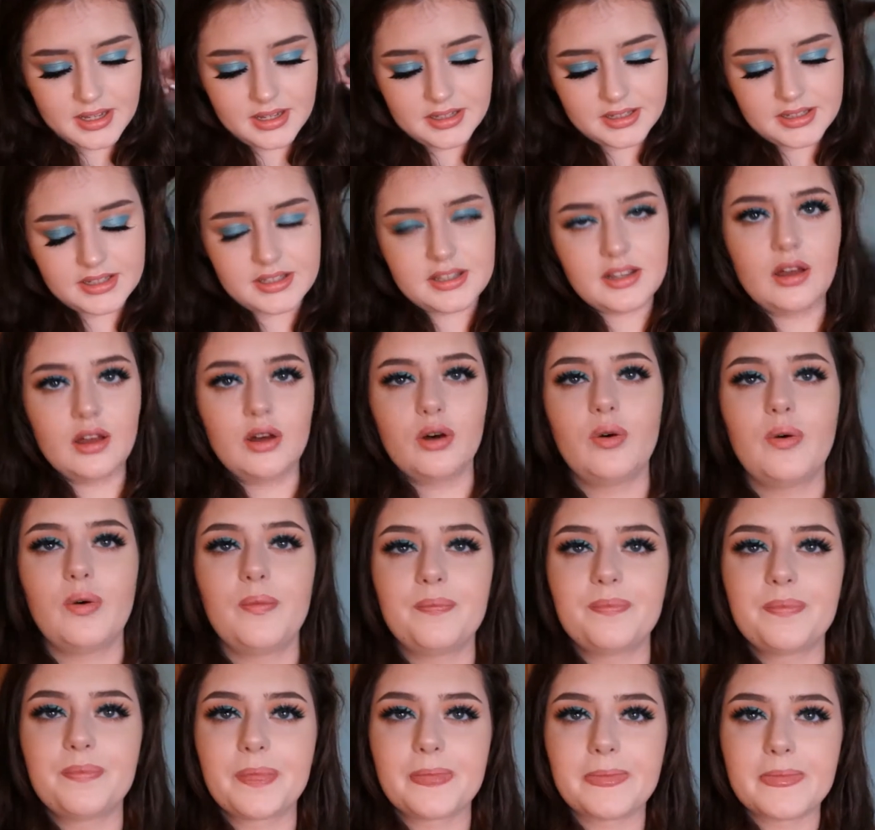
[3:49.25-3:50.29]
So
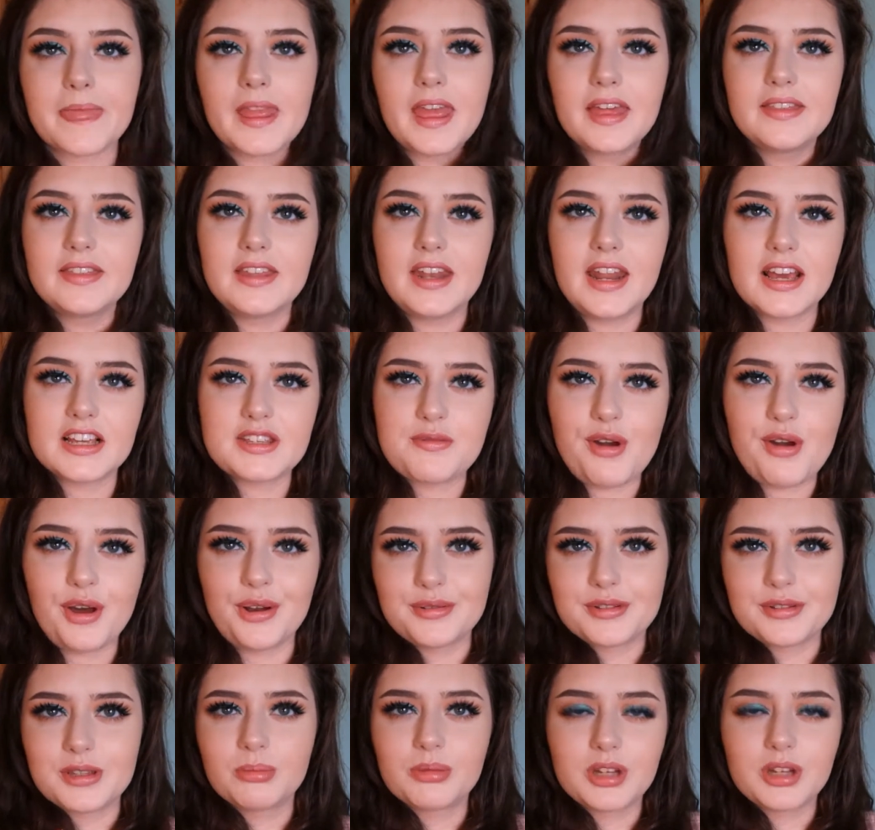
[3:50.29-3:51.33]
the next
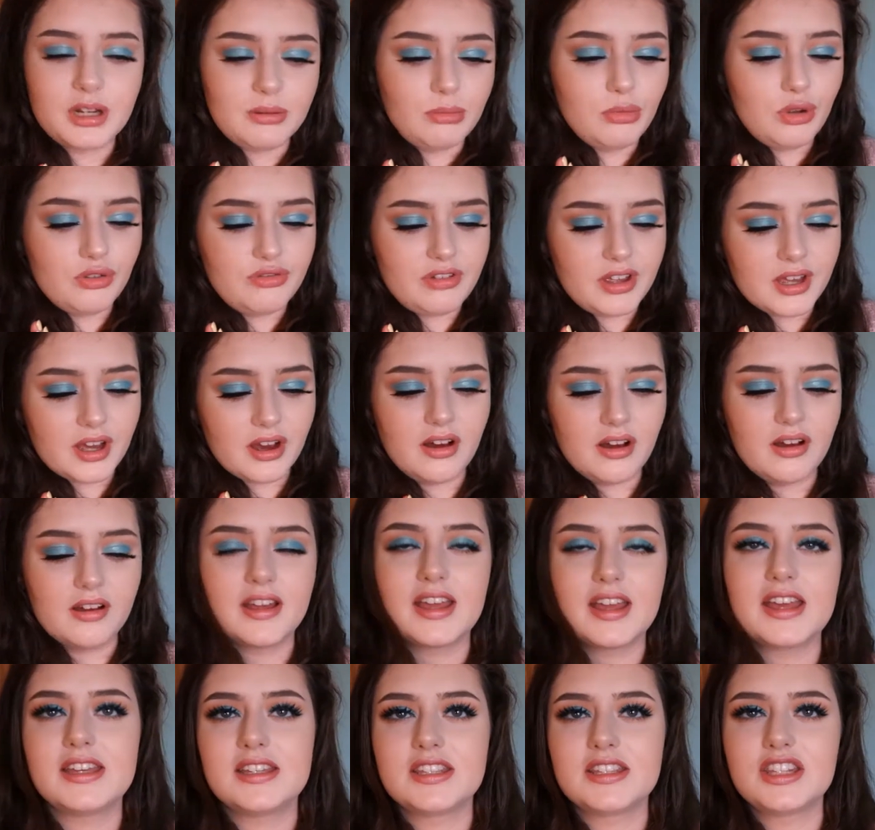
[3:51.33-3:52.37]
product I'm going to moving on
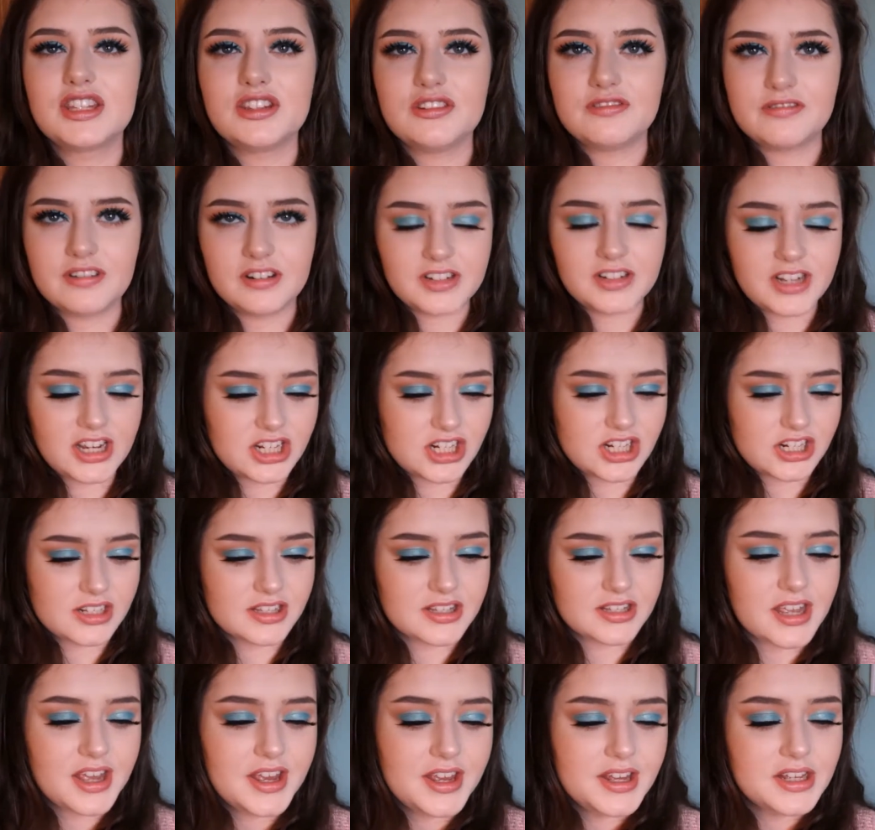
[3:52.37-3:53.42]
is 2
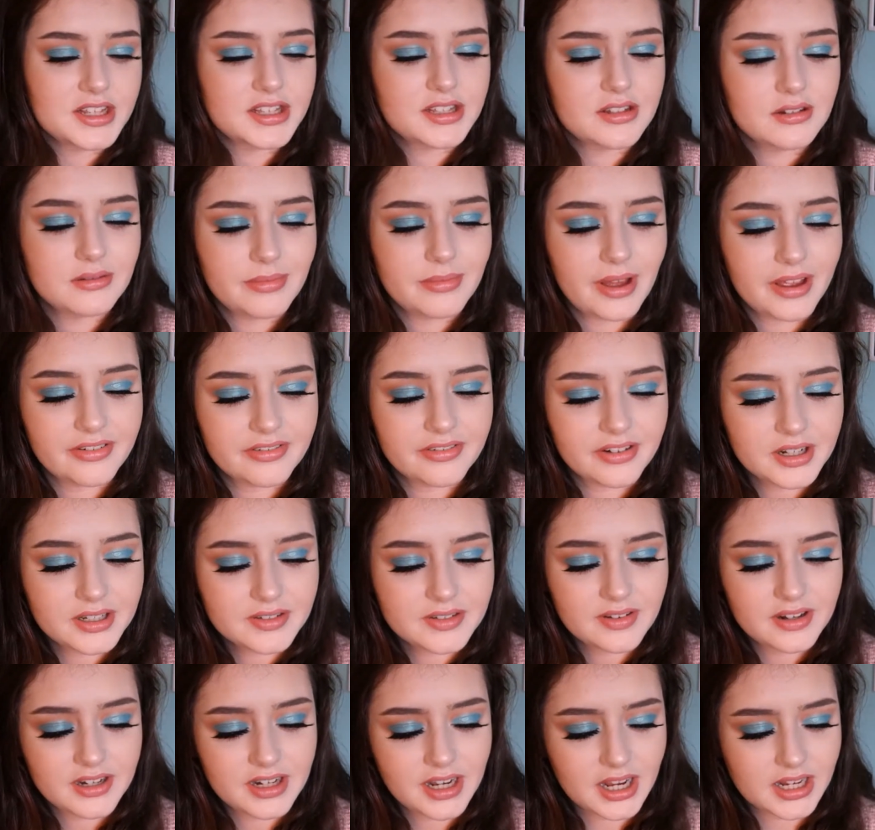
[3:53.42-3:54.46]
foundations. So my first
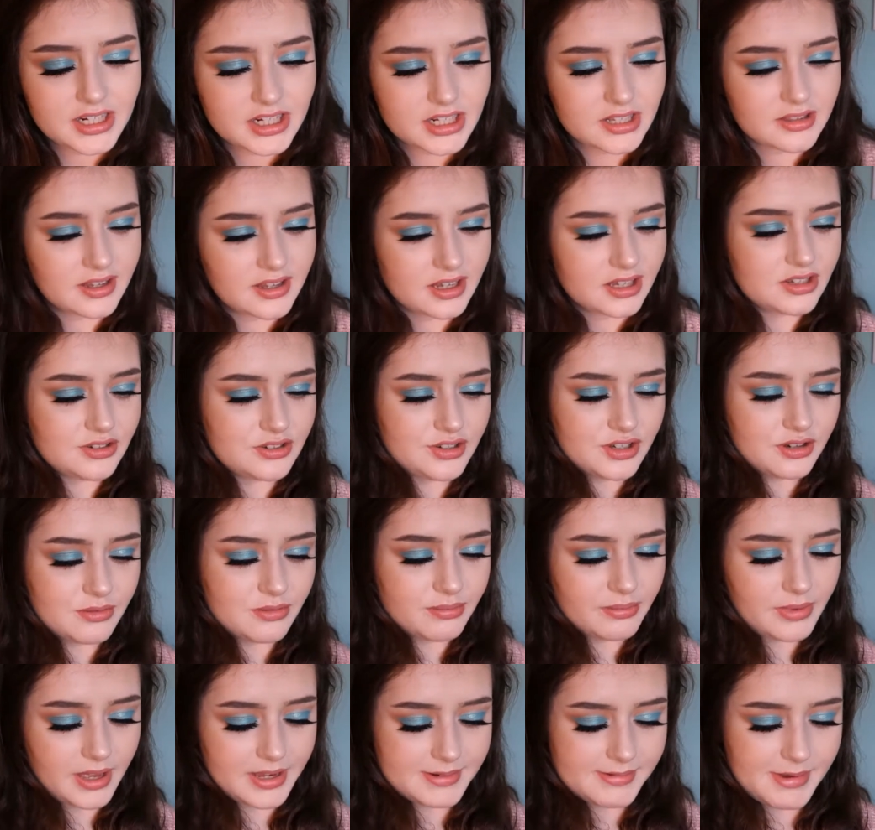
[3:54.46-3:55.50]
foundation that
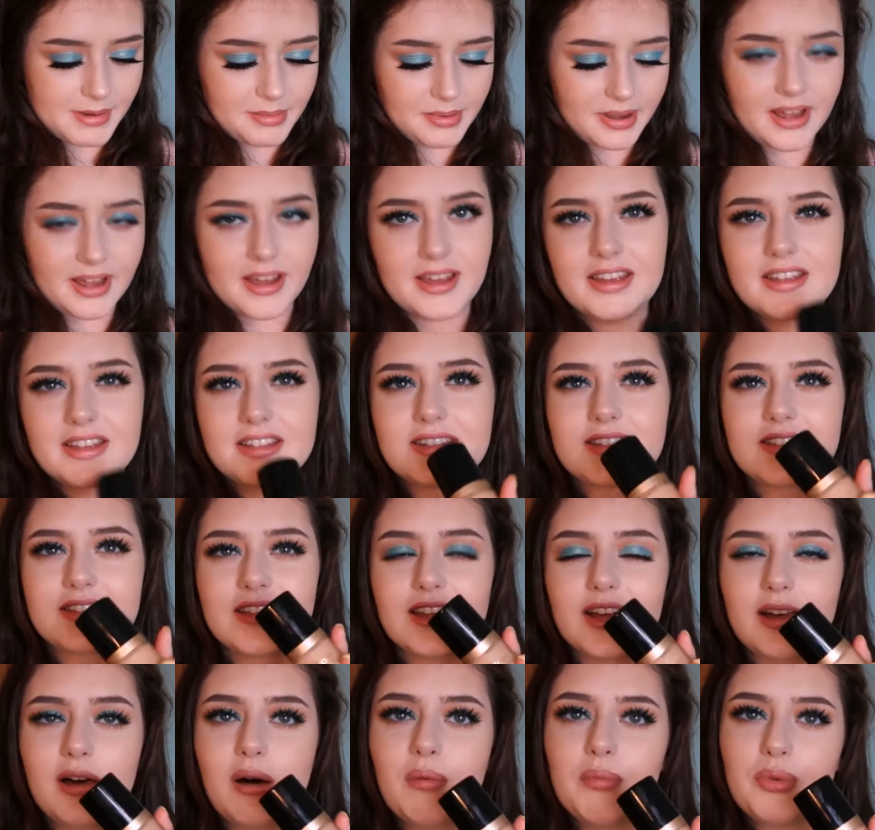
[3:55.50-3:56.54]
YouTube made me buy is
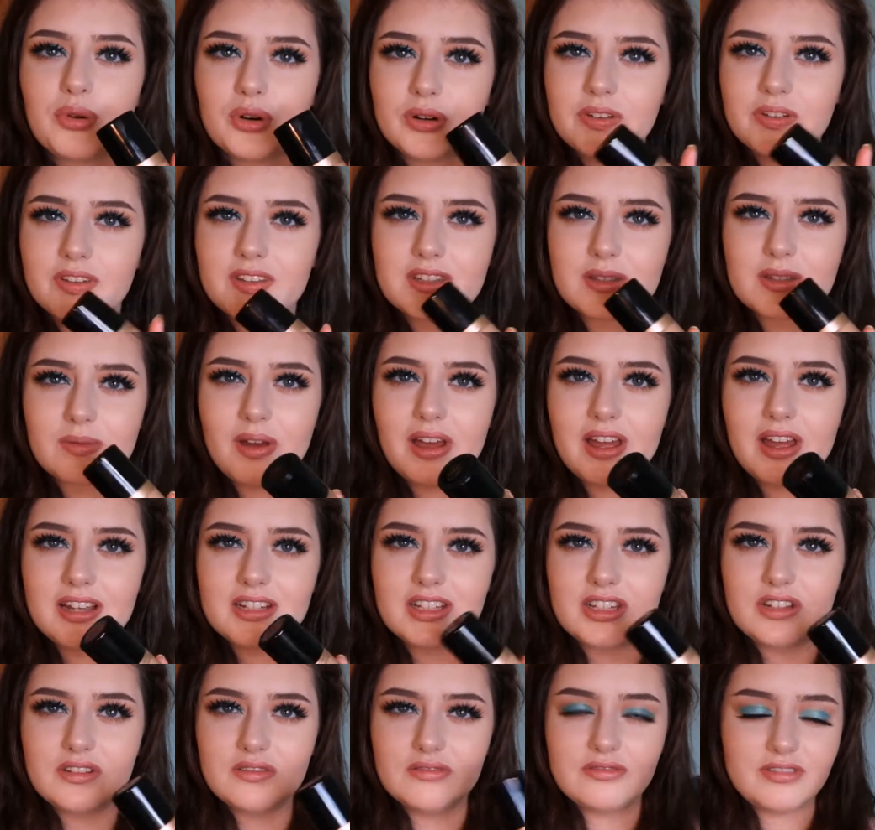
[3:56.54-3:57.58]
the Born This Way
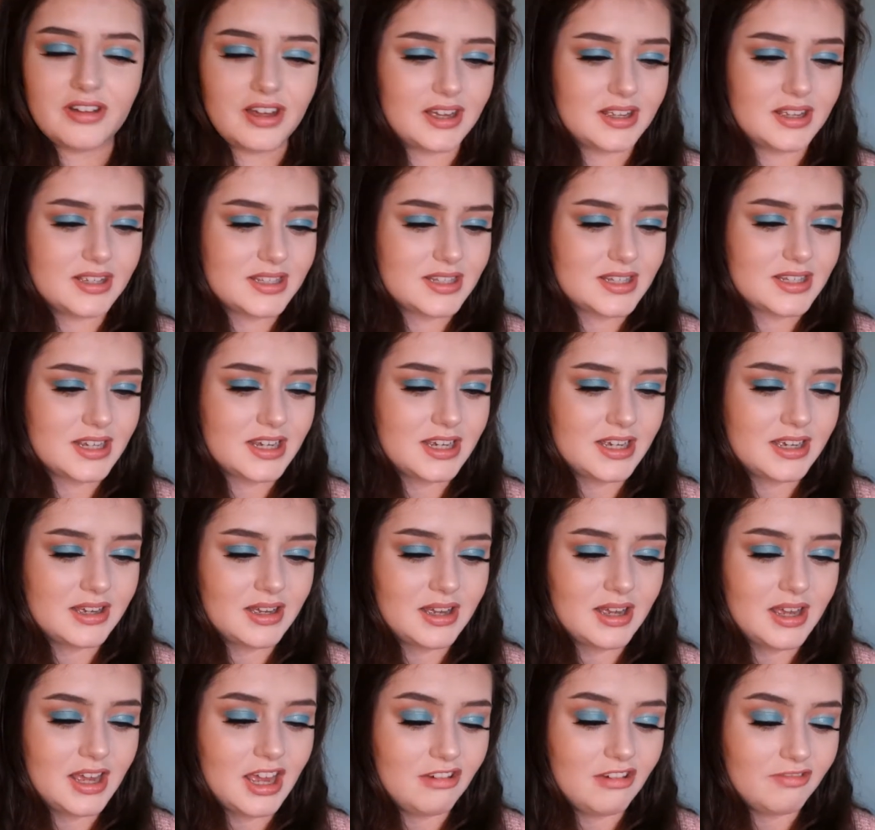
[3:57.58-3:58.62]
Too Faced
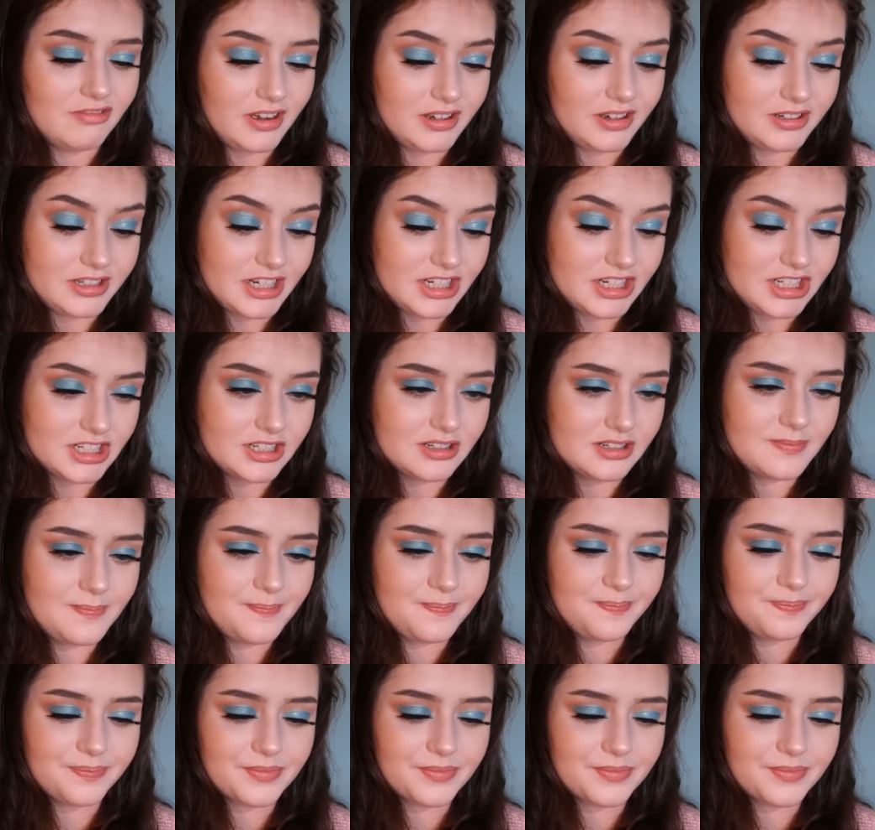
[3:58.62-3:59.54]
foundation.